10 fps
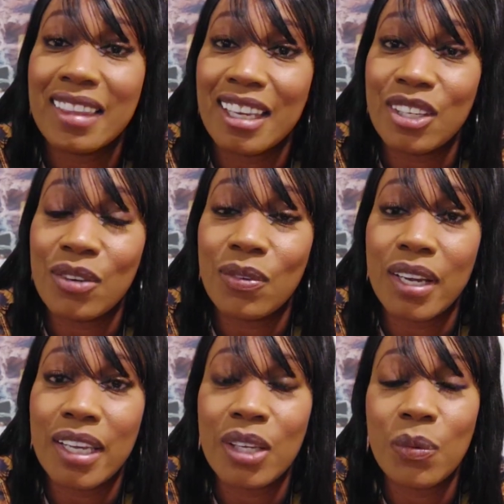Thank you for
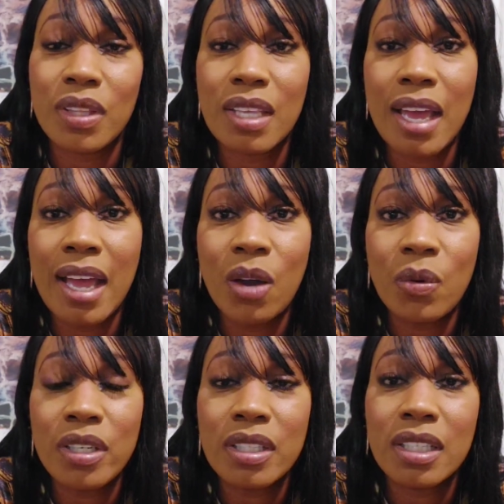hanging with the
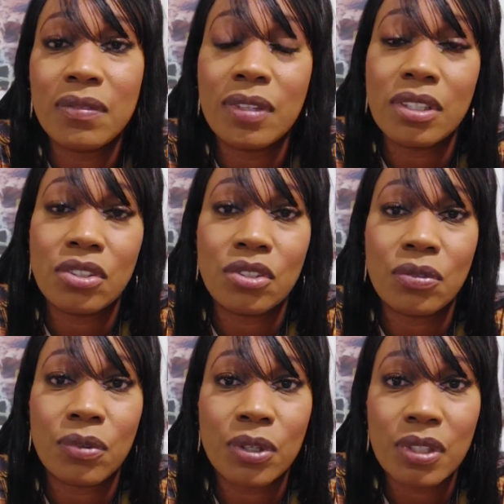Howards, and if this is
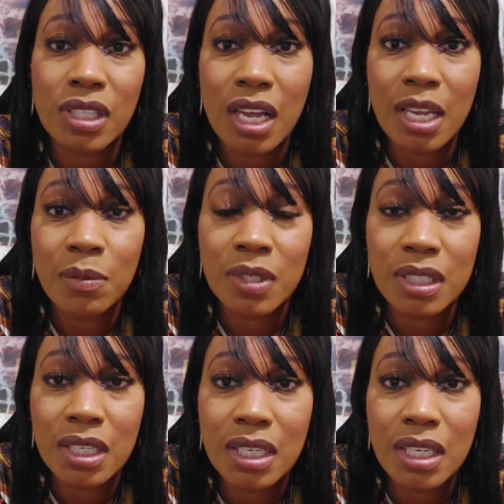your first time
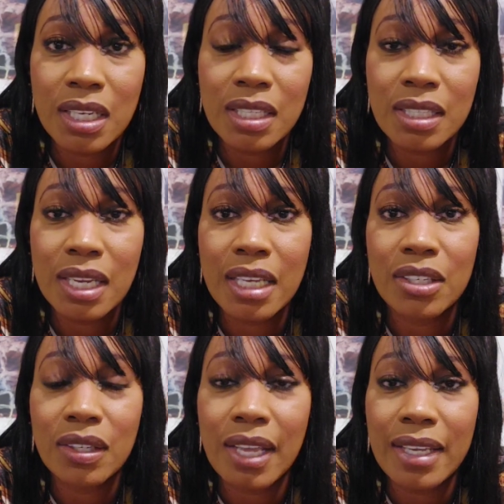seeing us
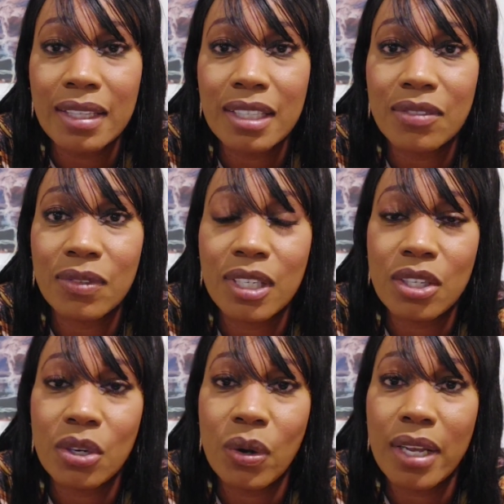and you like this
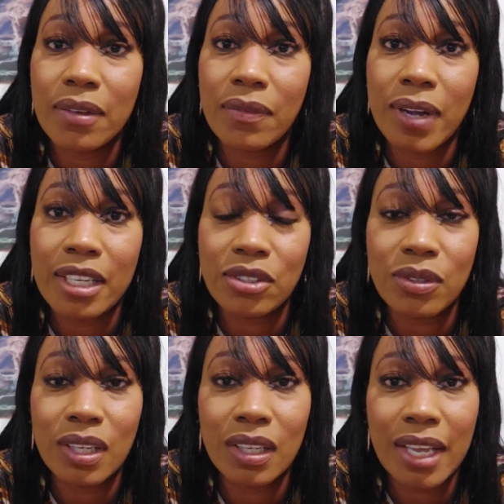video, I invite
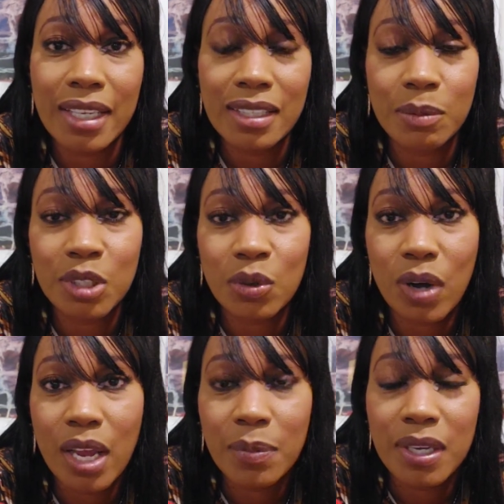you to like,
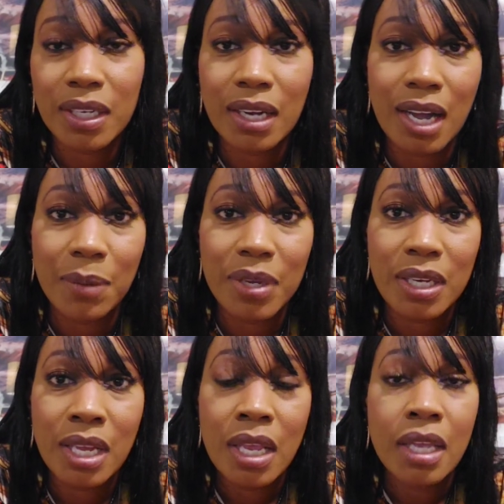subscribe, and
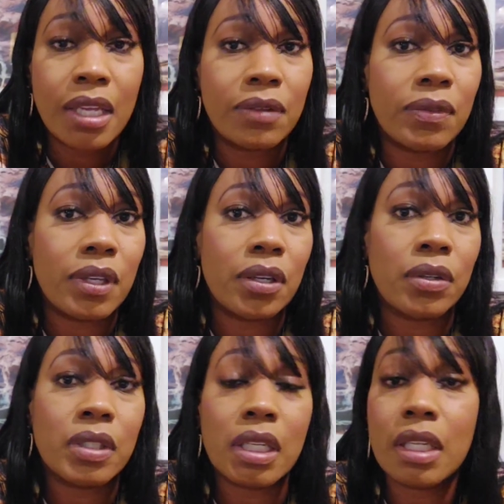comment. If
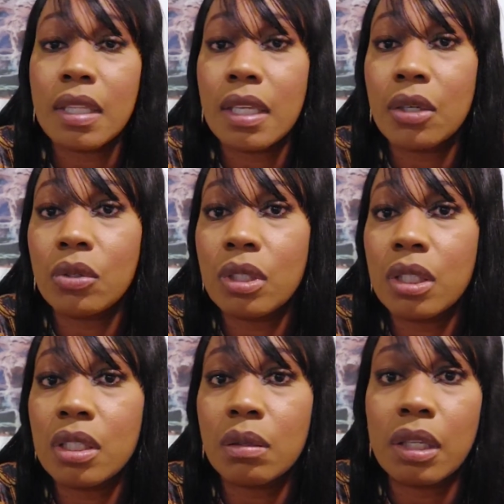there's anything else you
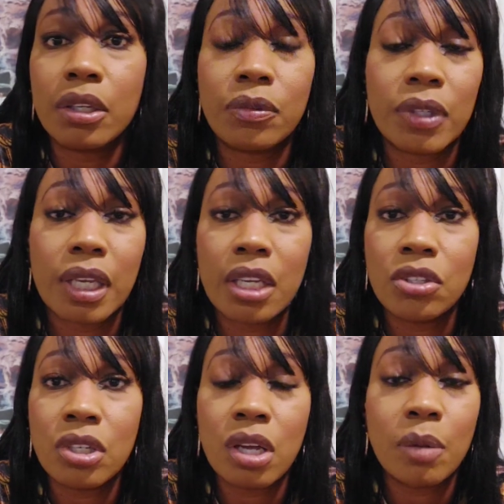need some
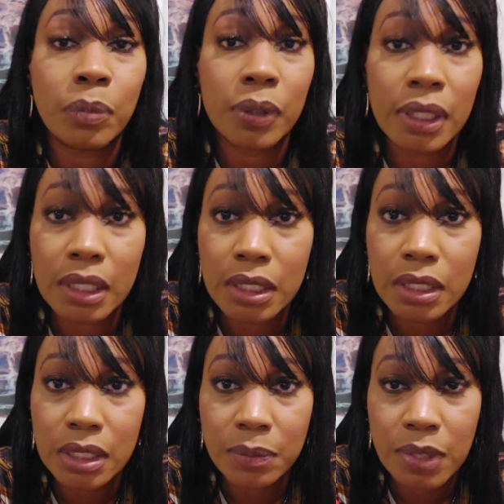clarification on,
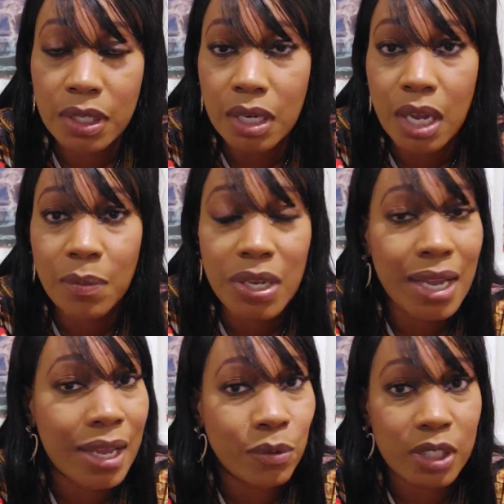please send me a comment.
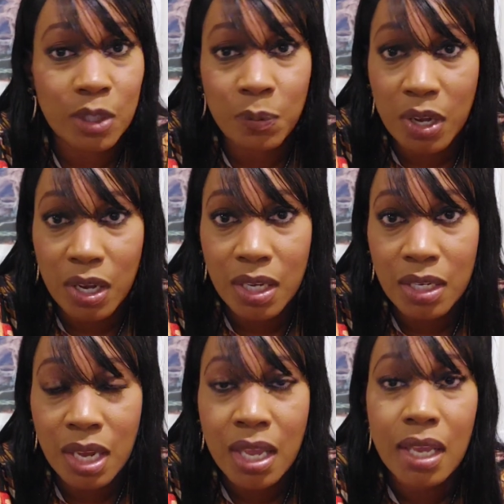I respond,
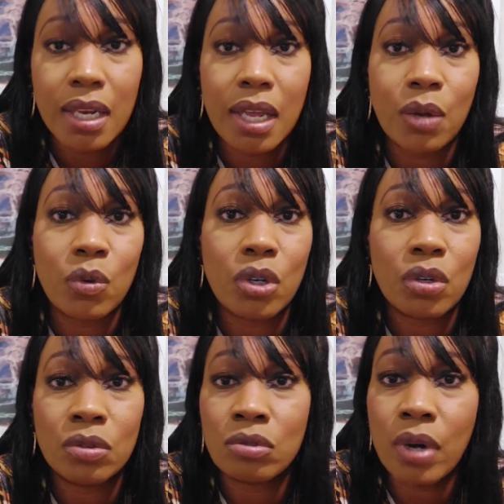and I
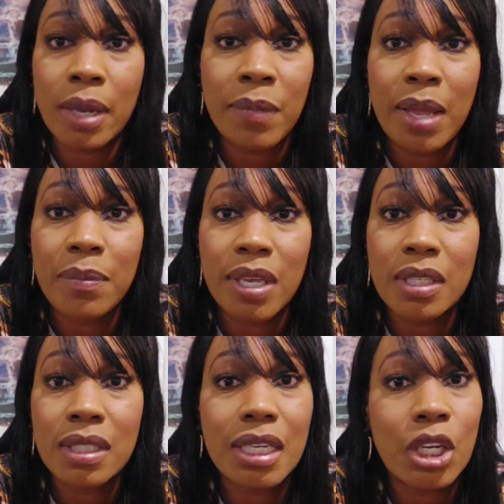will try my
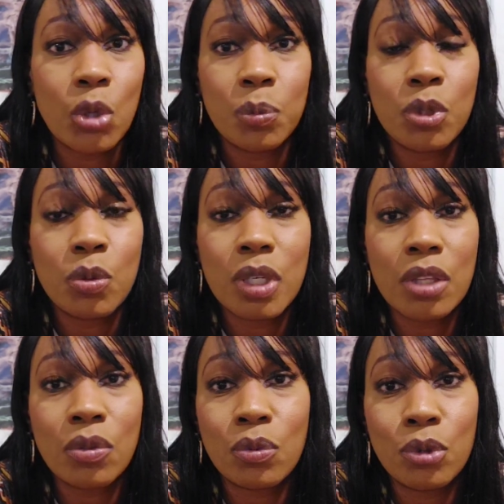best to help you
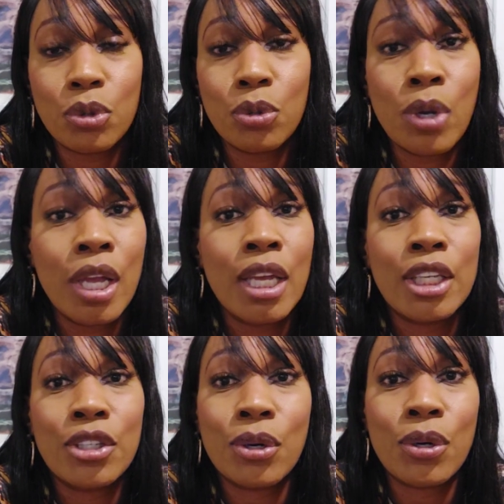get through
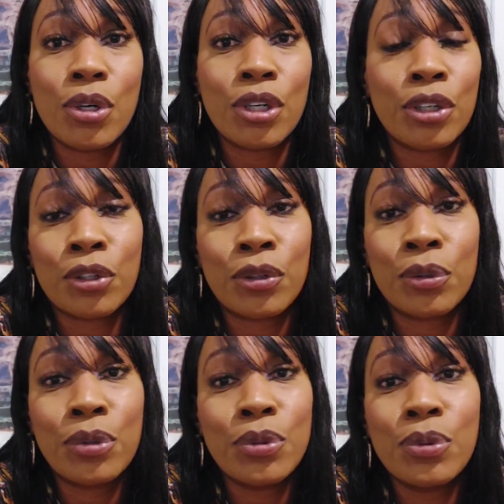your
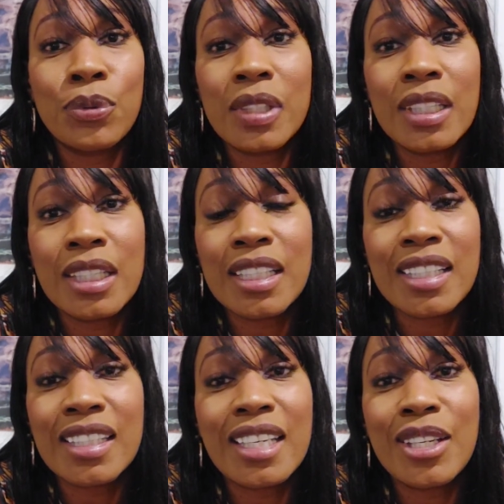cruising
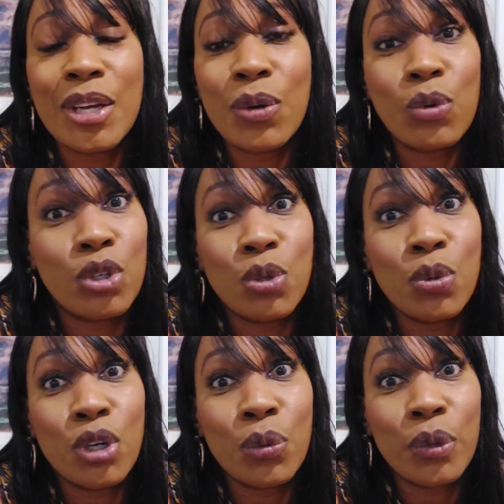casino
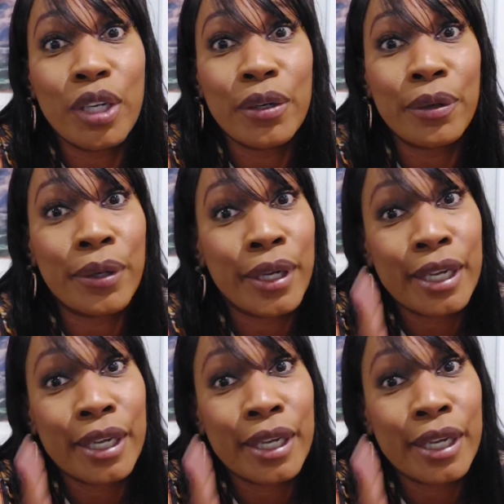new career.